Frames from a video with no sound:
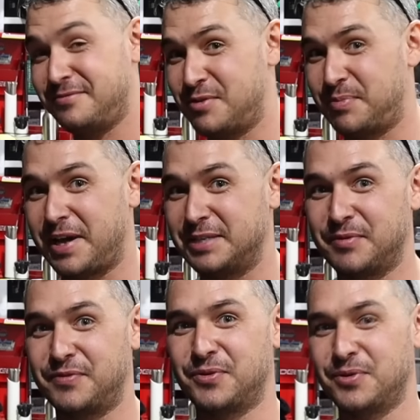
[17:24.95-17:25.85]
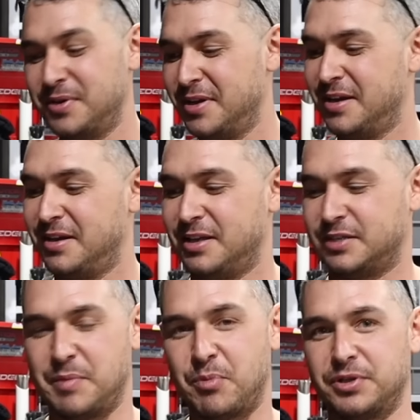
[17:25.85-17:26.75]
replaced before.
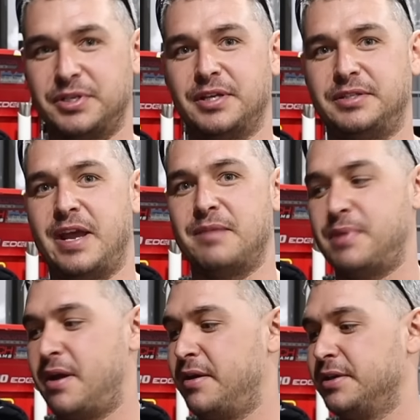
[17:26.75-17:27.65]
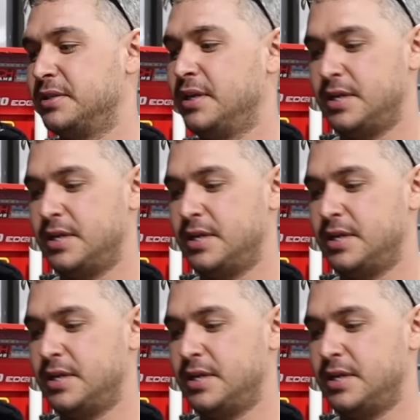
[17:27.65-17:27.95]
So we bought a set of standard bearings.